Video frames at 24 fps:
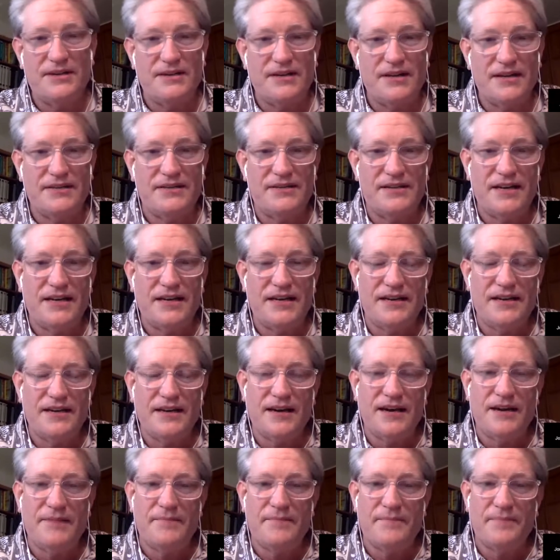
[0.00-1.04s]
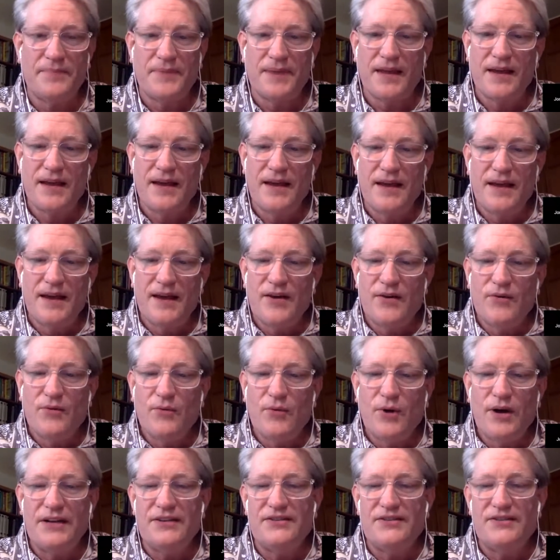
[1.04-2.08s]
and I said,
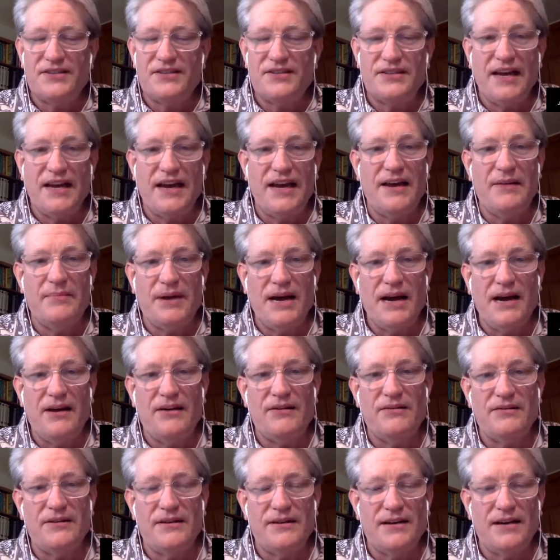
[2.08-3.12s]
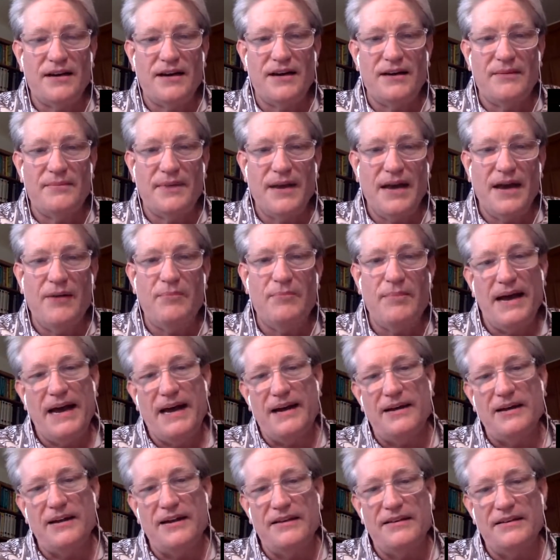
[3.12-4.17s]
what does it say about how
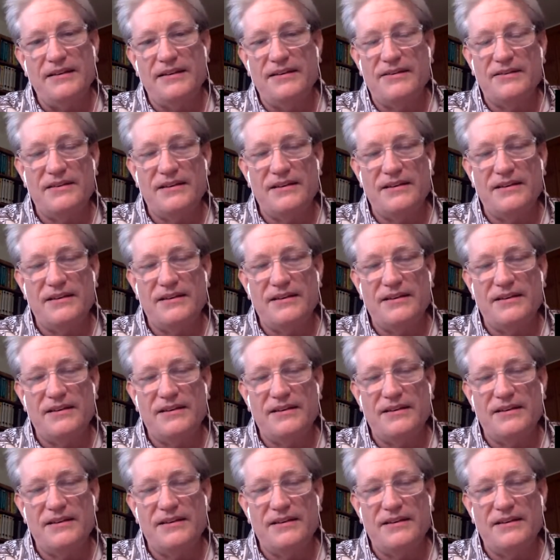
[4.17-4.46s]
badly